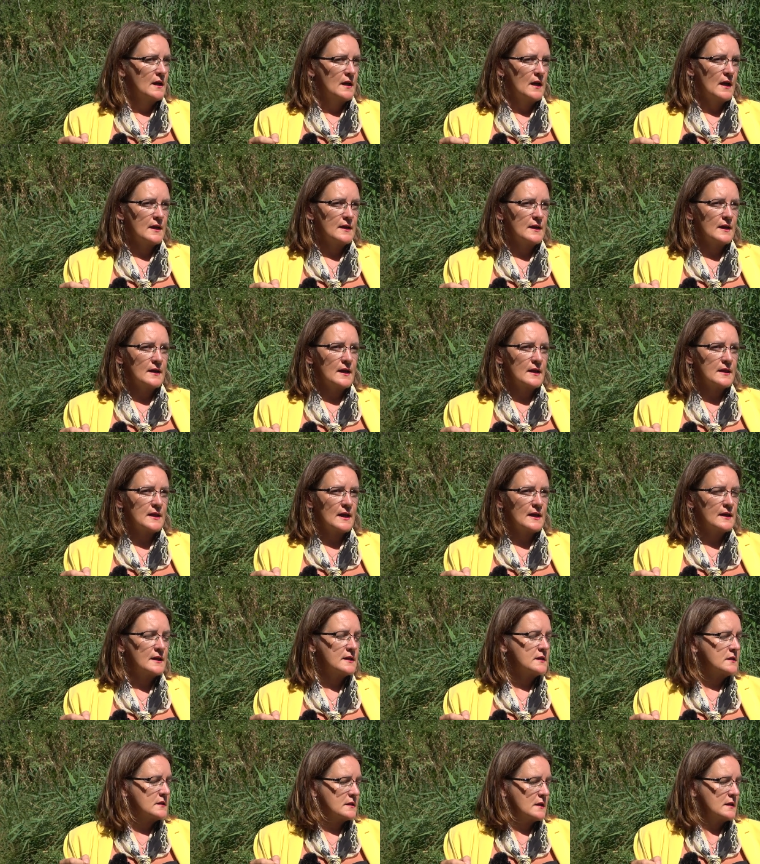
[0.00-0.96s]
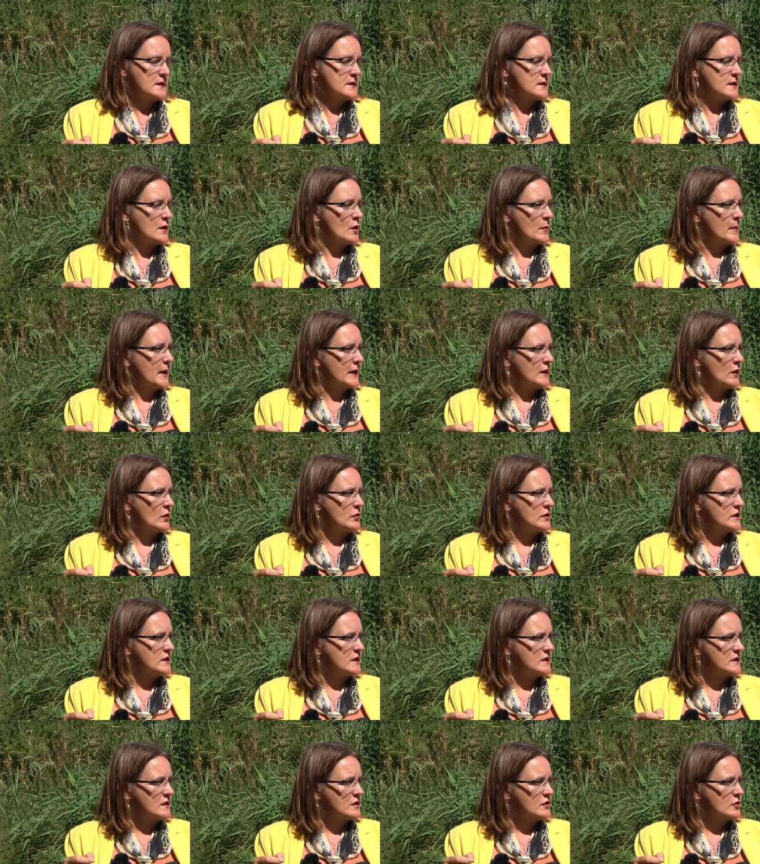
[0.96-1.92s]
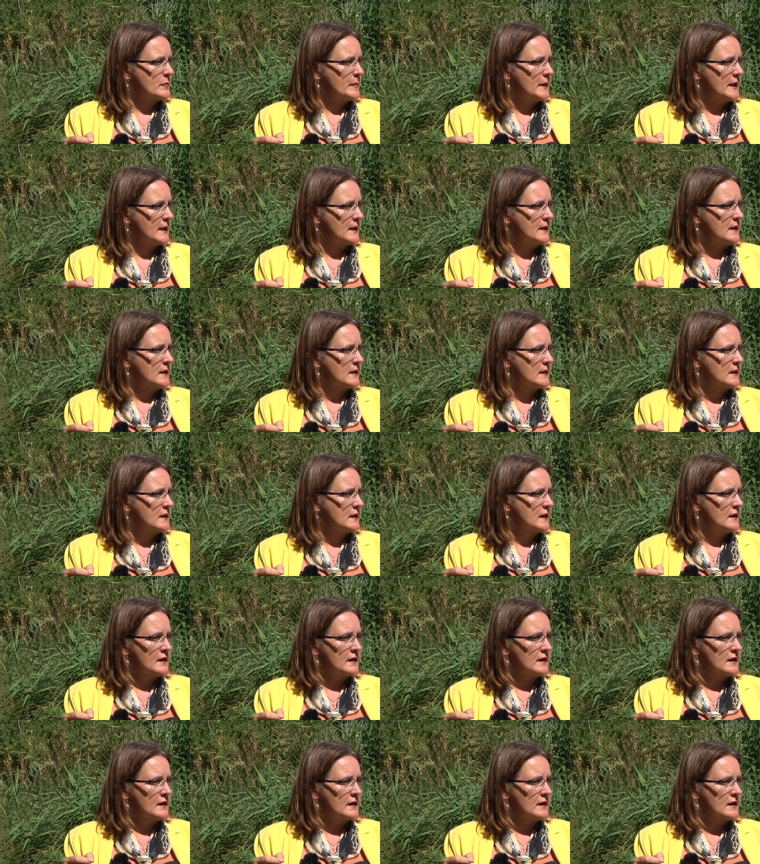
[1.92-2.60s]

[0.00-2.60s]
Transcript: And then I think it's still my own decision to make.